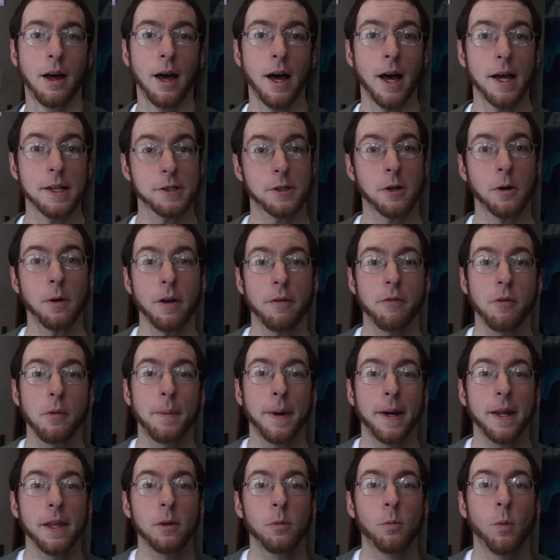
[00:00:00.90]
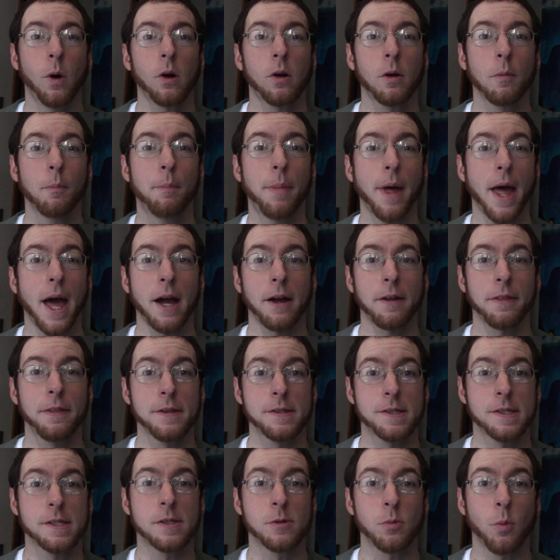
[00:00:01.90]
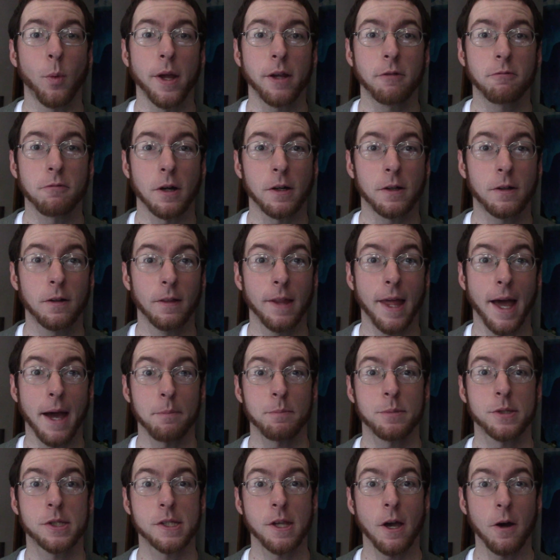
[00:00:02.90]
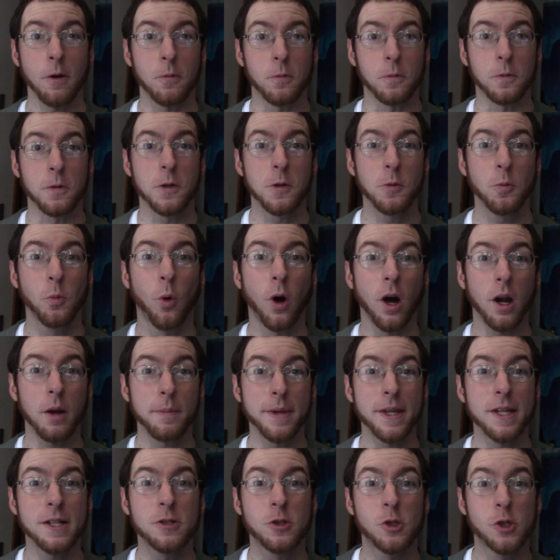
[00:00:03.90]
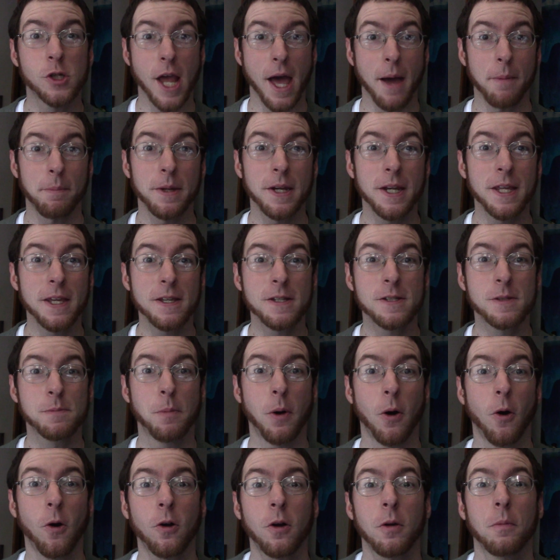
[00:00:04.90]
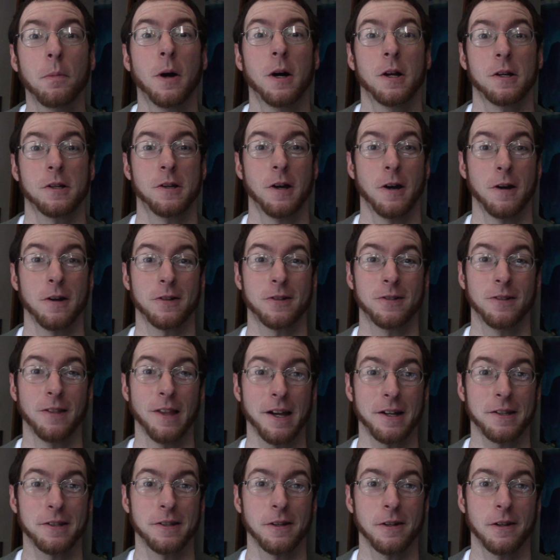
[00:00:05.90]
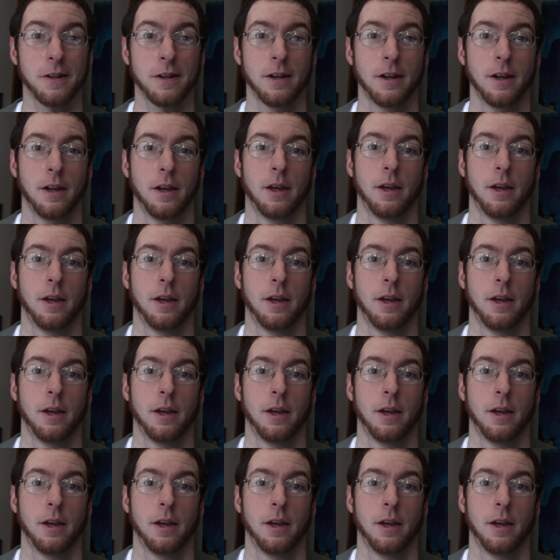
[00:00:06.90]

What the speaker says: How's it going, everybody, and welcome back. This is Wake Run Collapse. So, you want to be a Japanese Pokemon card collector.